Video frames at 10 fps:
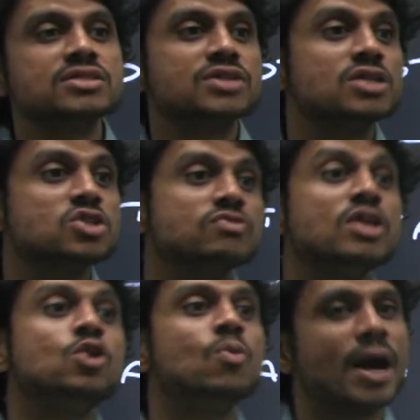search of the
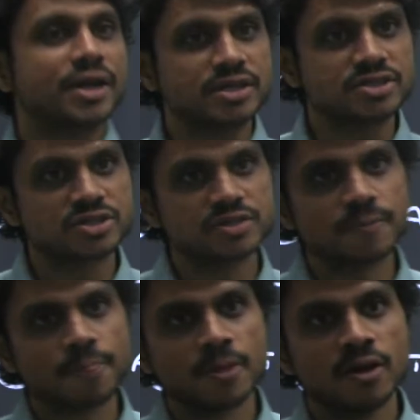new markets.
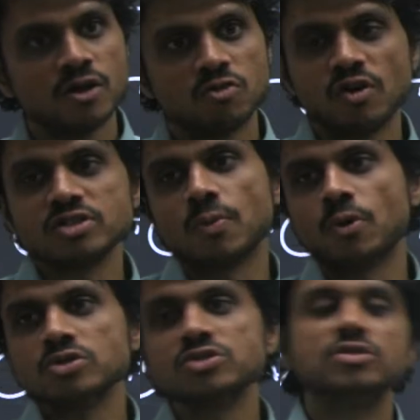For
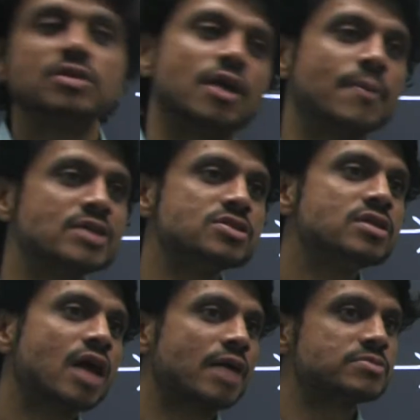suppose,
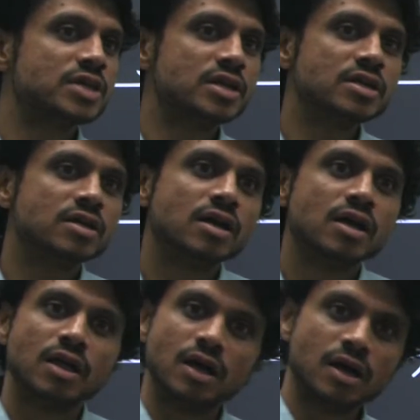imagine I am selling
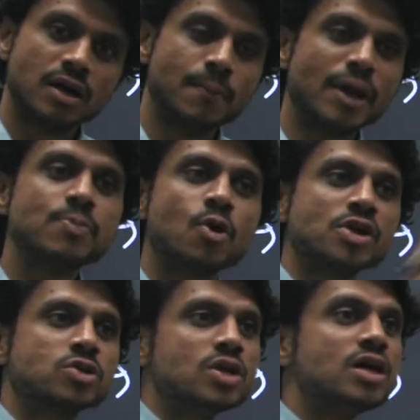my
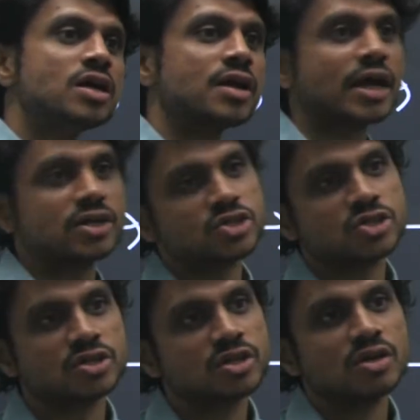product to the
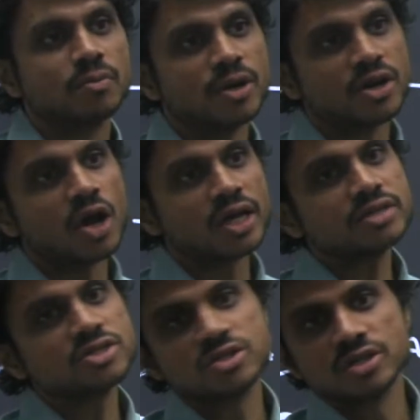Rakesh, but
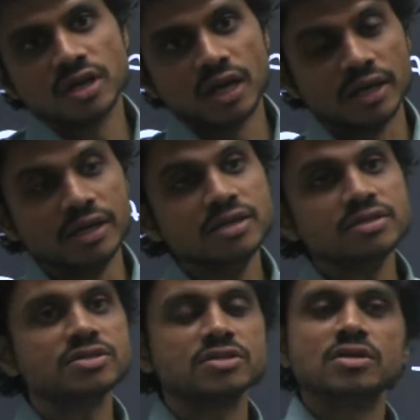Rakesh
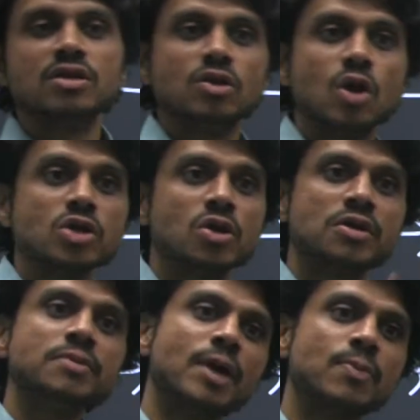is not
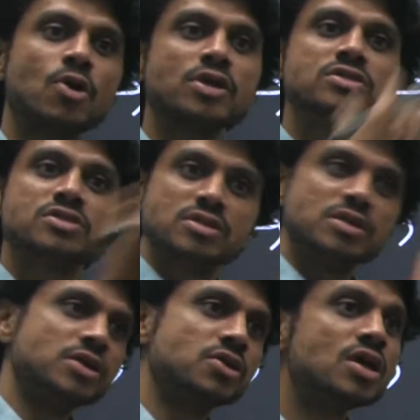allowing my products
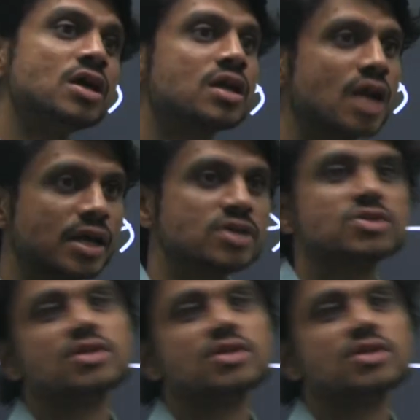into the Rakesh